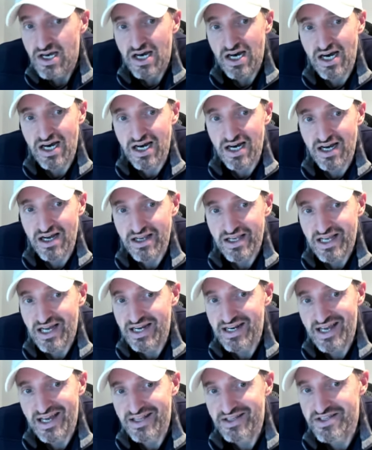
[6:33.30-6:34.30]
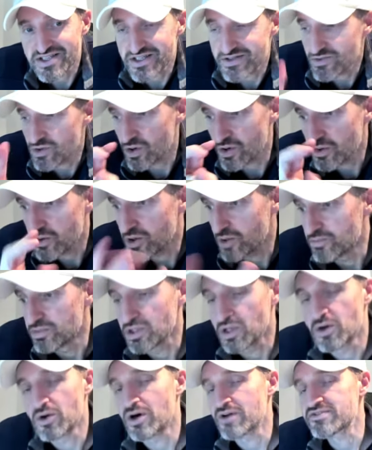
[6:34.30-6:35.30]
Uh, kind of had this quote unquote
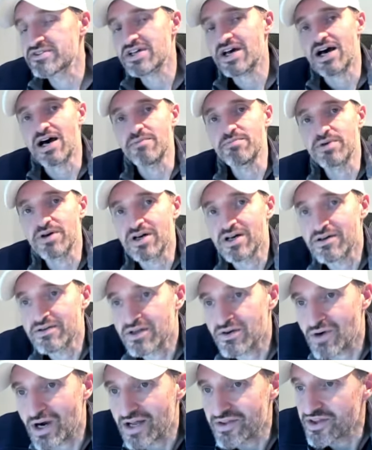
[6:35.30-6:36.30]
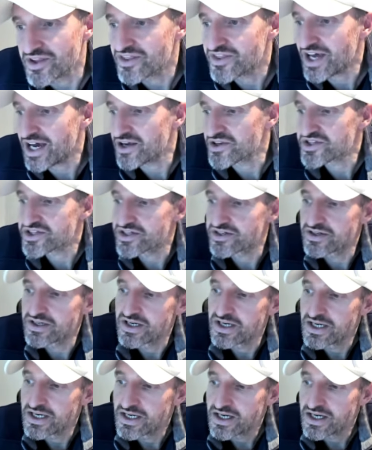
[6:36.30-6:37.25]
blow off top uh, around the one thousand